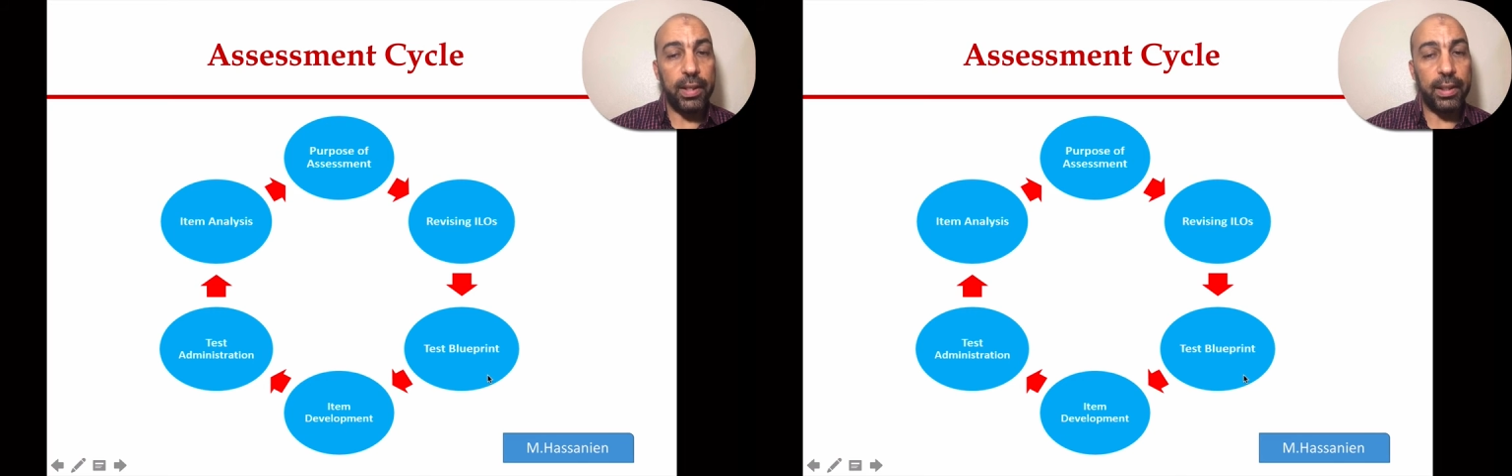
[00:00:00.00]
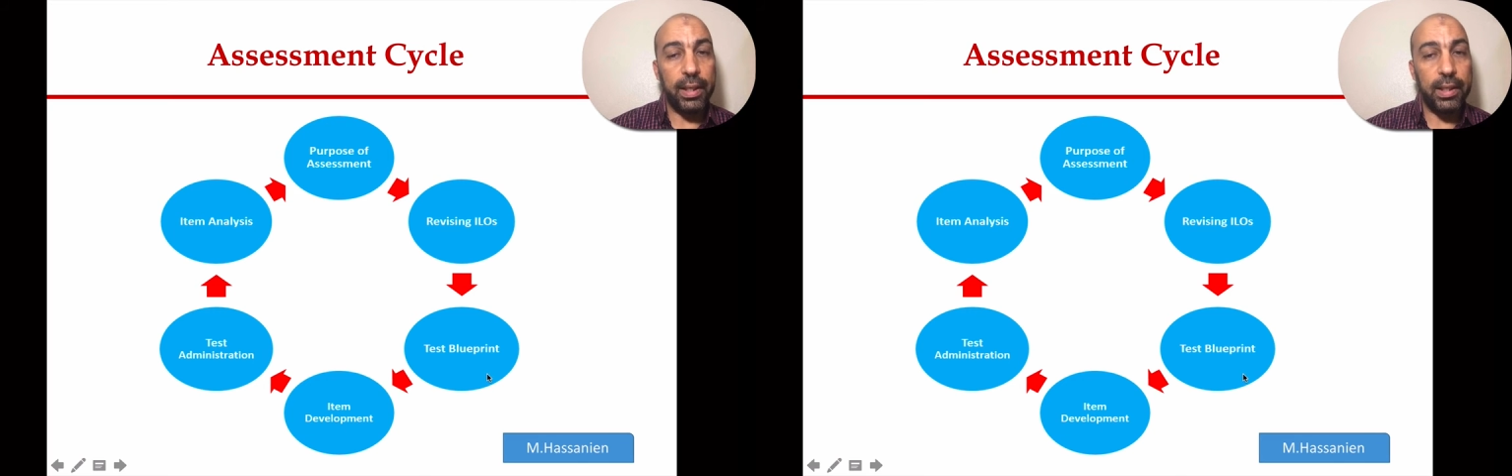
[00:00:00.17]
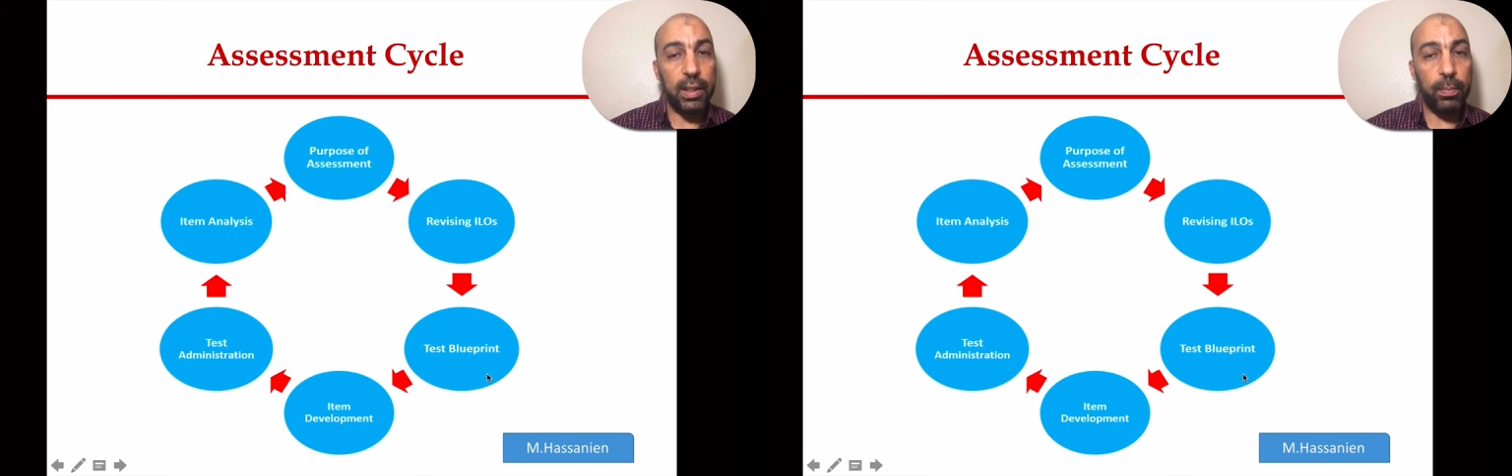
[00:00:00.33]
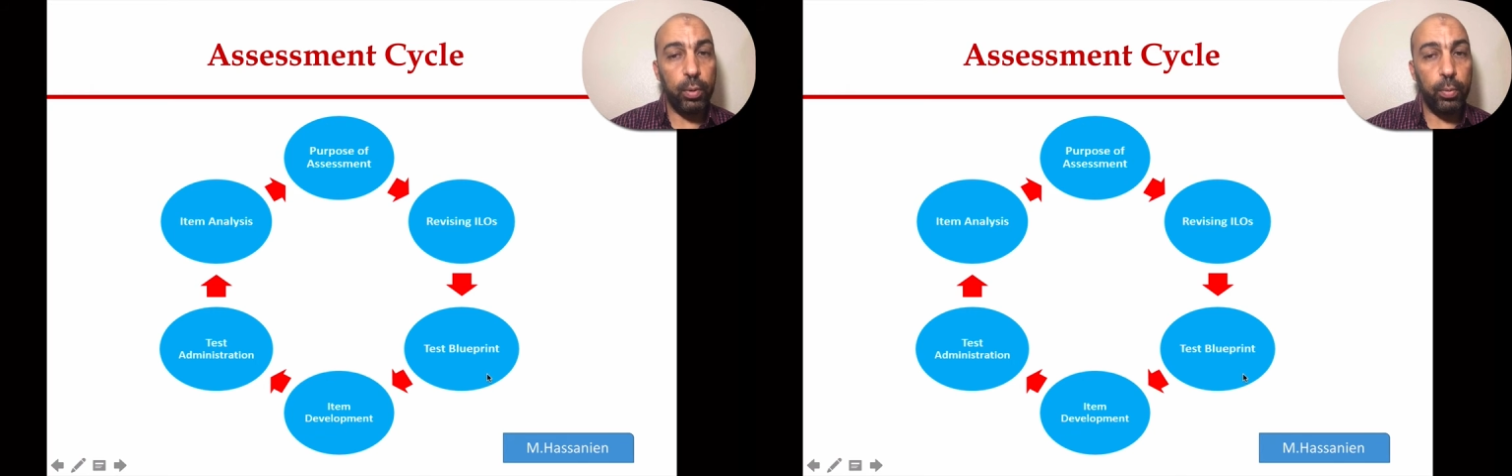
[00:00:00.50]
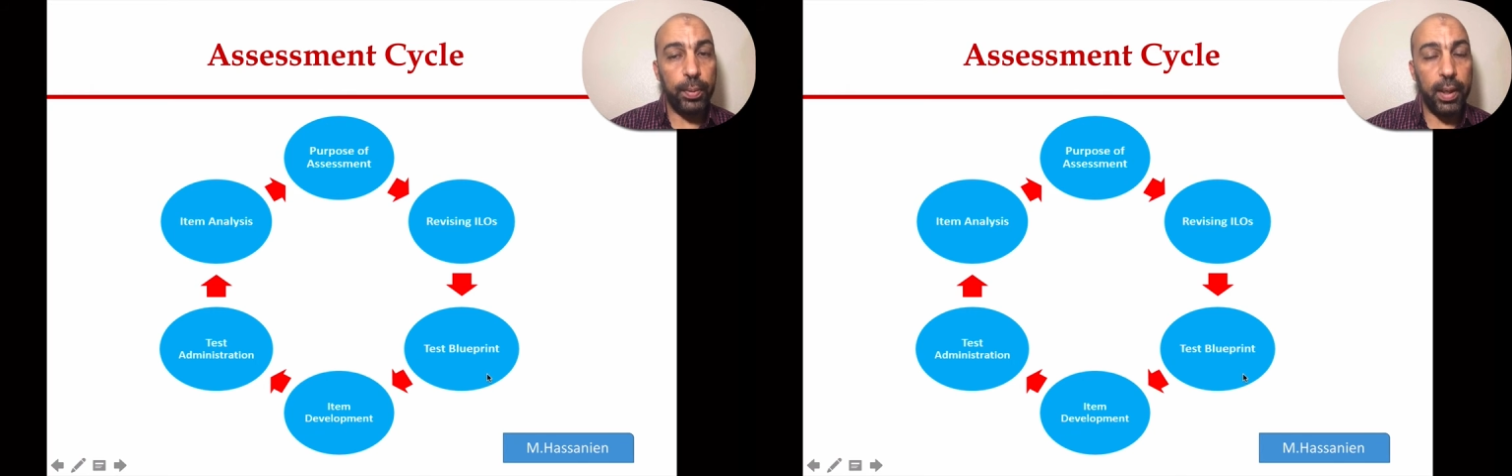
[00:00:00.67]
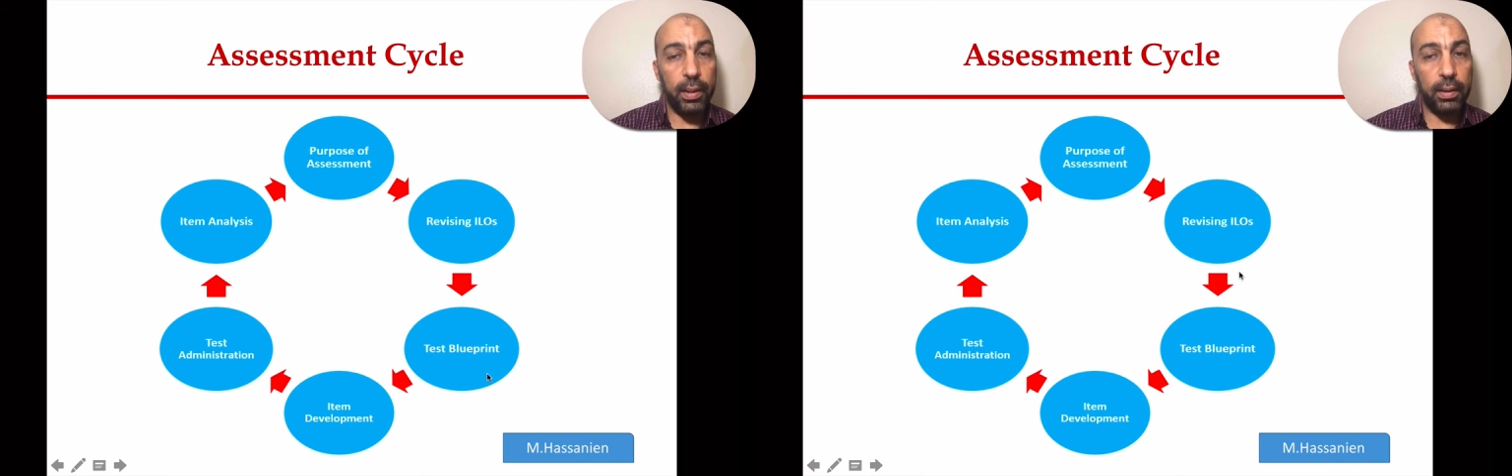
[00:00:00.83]
test
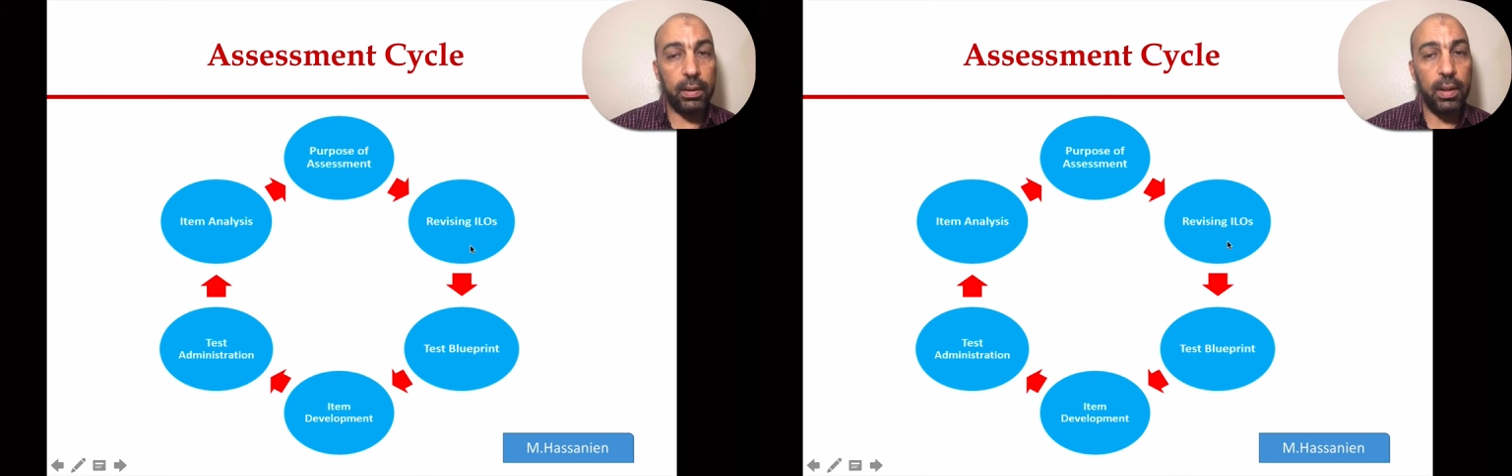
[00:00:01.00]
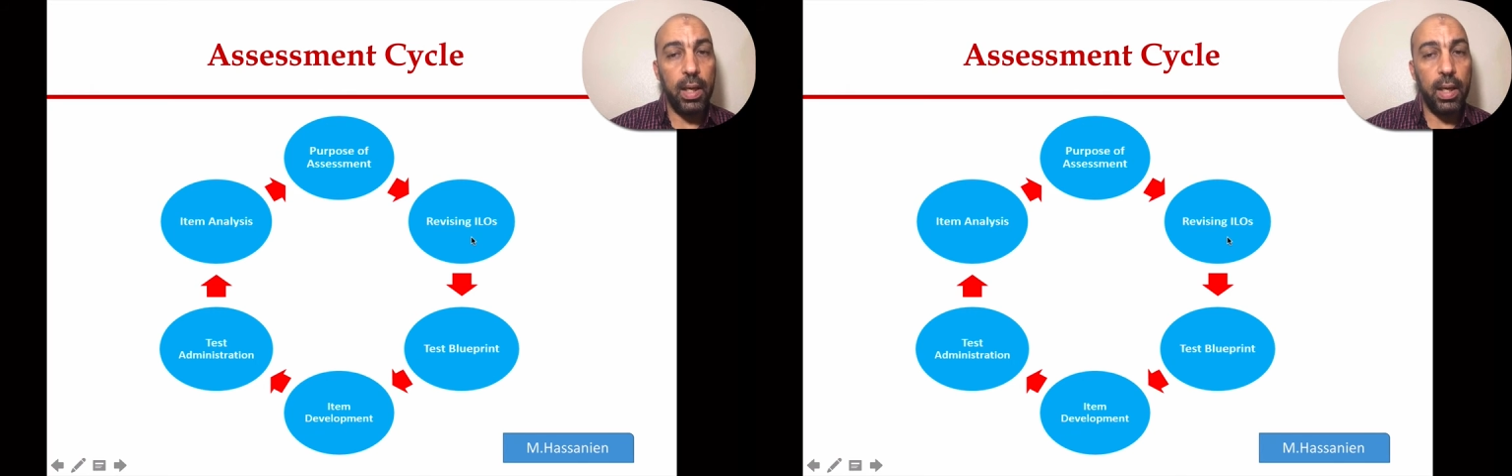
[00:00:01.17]
blueprint